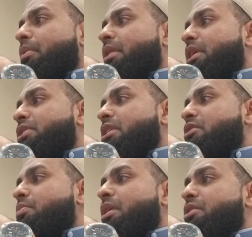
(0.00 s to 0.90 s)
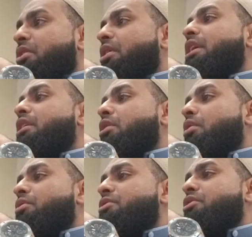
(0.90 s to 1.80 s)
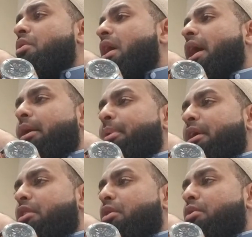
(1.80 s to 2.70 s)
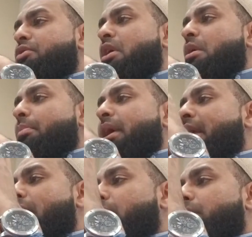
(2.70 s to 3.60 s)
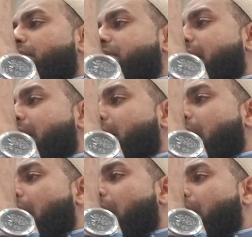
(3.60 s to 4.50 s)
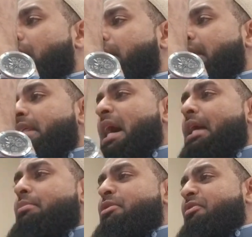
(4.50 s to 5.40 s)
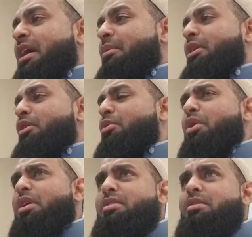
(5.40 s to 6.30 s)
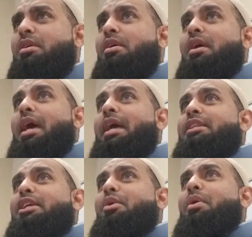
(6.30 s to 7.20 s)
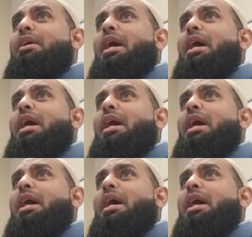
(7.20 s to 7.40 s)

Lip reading: religious, wear dirty clothes, don't iron my clothes, my hair looks like the Addams family or worse, and you know what,